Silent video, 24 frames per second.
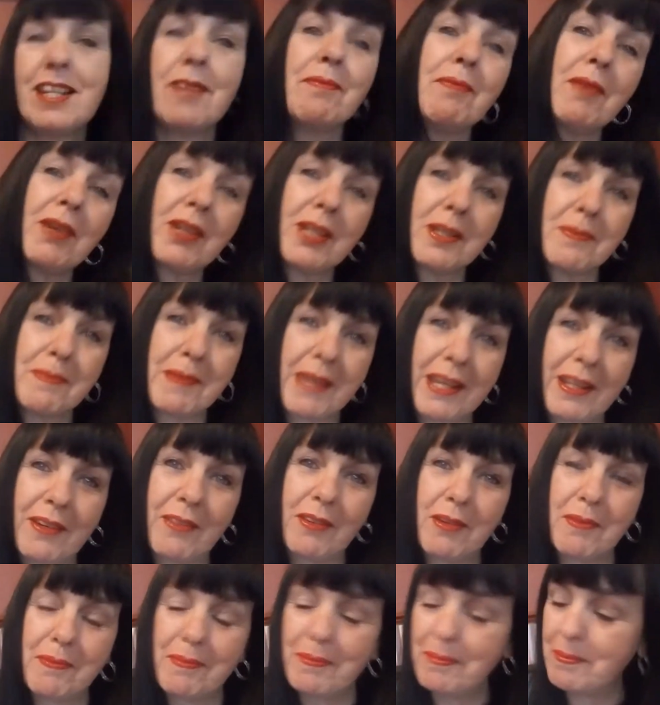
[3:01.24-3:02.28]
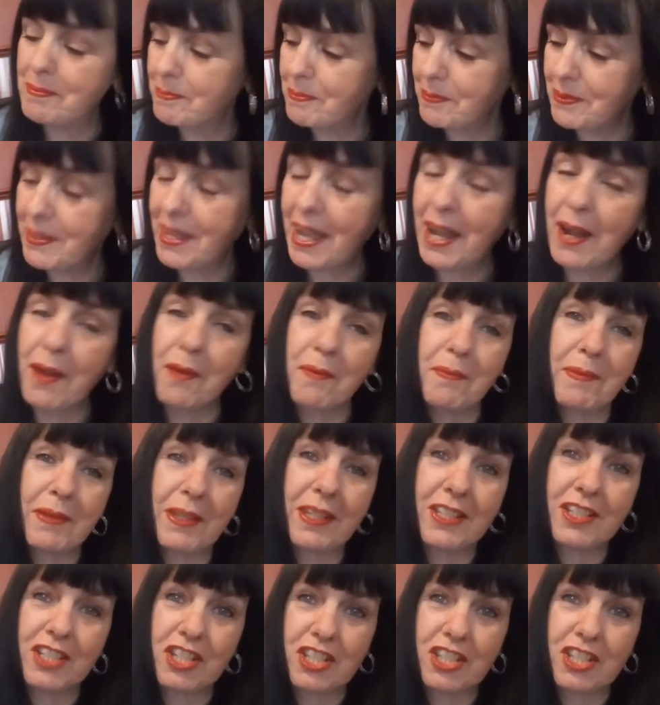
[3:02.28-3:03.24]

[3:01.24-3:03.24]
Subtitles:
I'm not going to pick her up now because